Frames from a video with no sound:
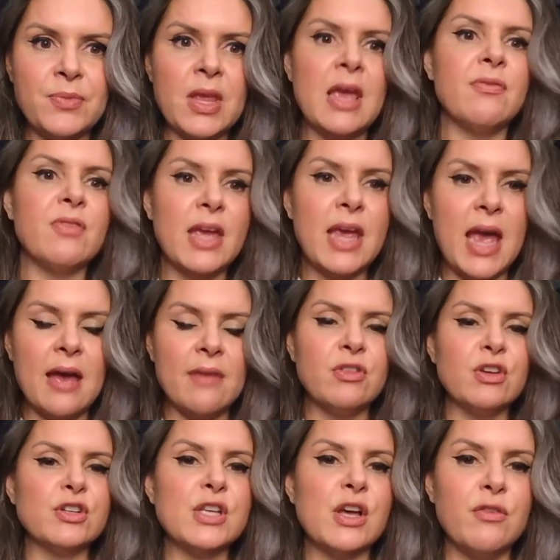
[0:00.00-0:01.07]
If I have
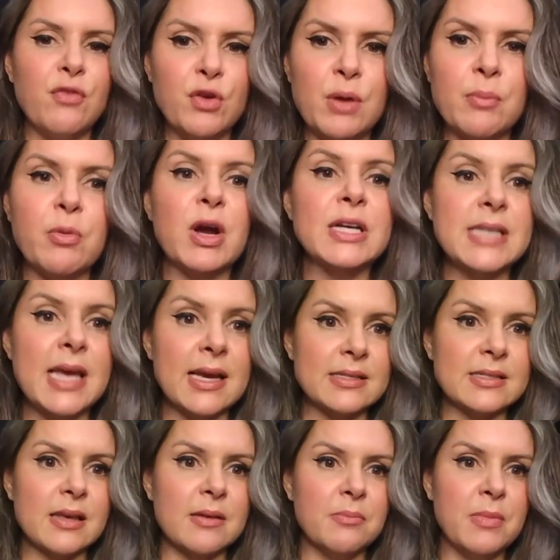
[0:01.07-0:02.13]
their cell phone number, I text
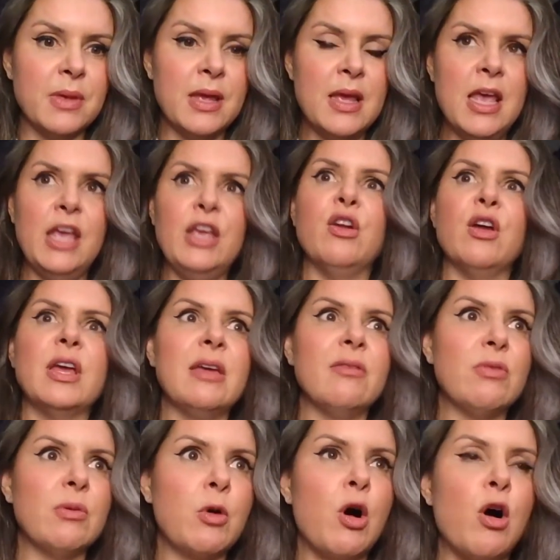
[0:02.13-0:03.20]
them. I give
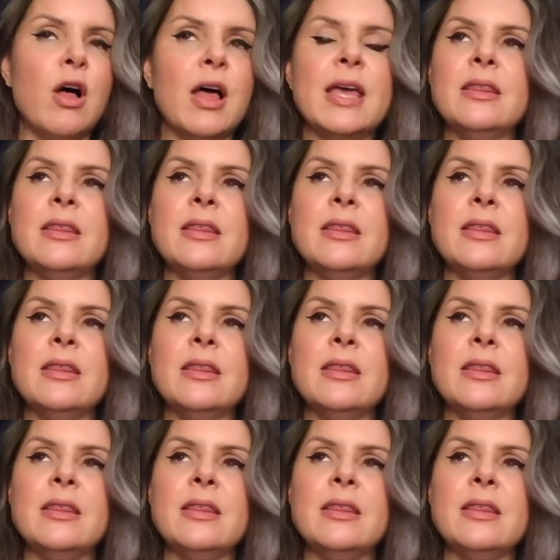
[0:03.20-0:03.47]
them a call.